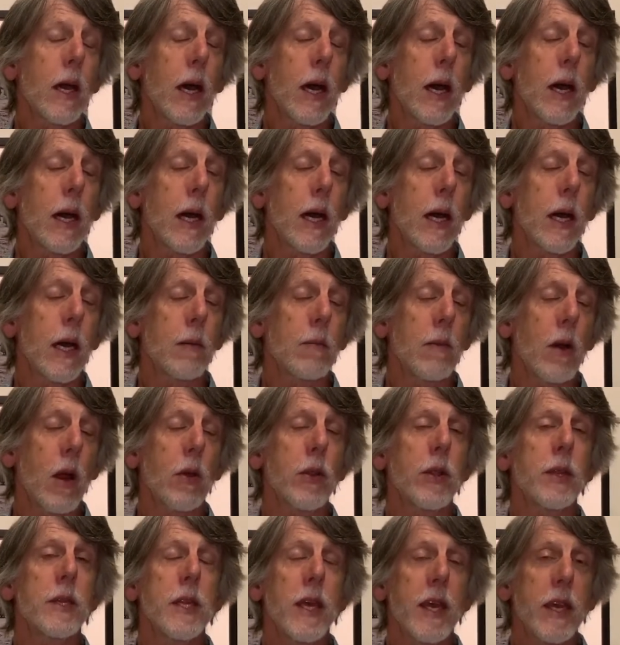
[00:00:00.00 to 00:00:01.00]
are
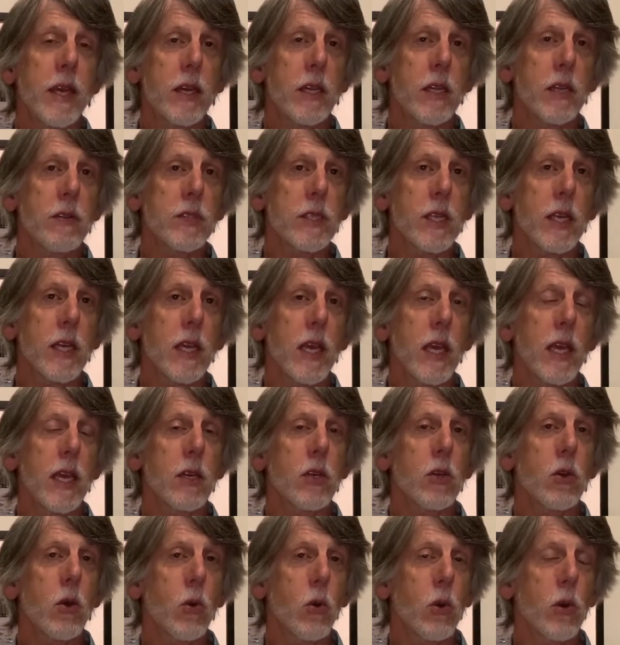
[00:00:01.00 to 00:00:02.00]
the negatives that
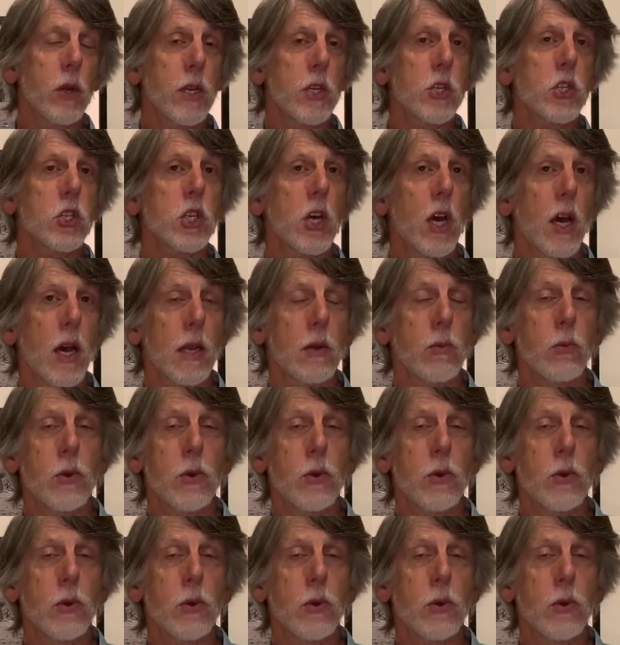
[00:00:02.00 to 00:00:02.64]
Kate Corey shot,